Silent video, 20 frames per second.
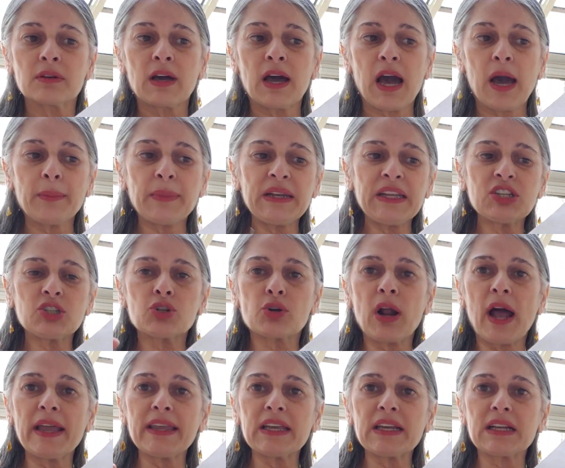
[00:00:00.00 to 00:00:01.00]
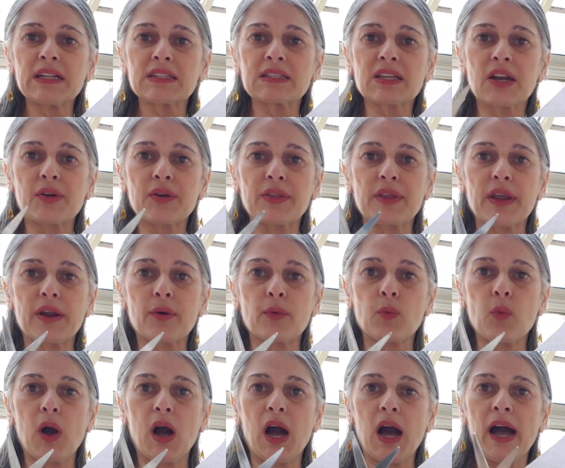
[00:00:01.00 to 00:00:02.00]
How many triangles are there?
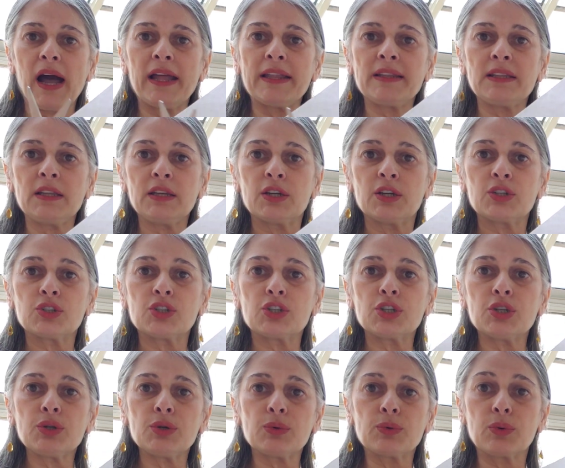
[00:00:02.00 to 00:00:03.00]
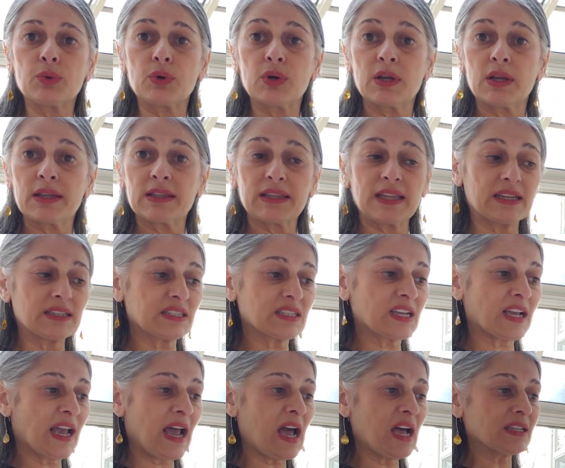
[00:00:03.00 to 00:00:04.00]
1, 2. Let's
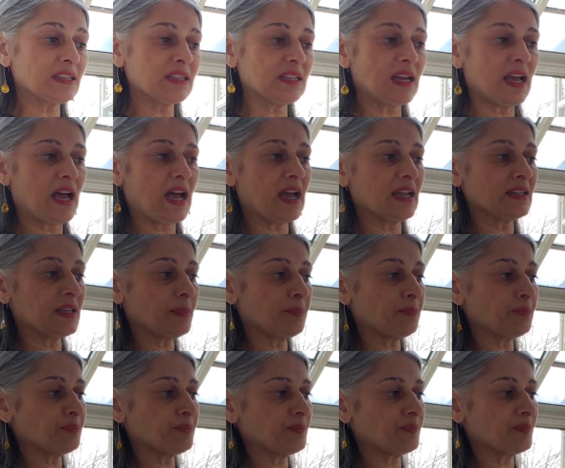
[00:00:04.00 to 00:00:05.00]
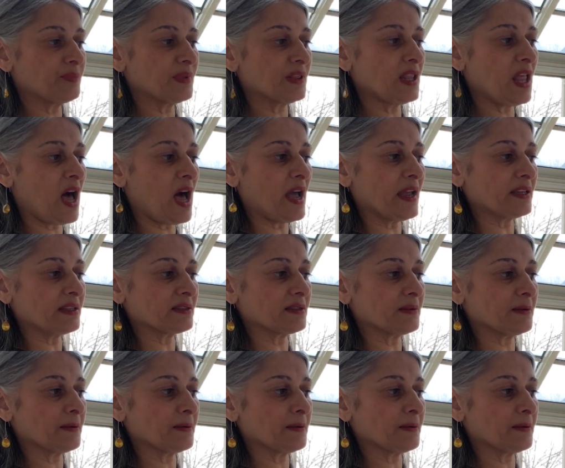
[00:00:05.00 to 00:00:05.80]
cut on the line.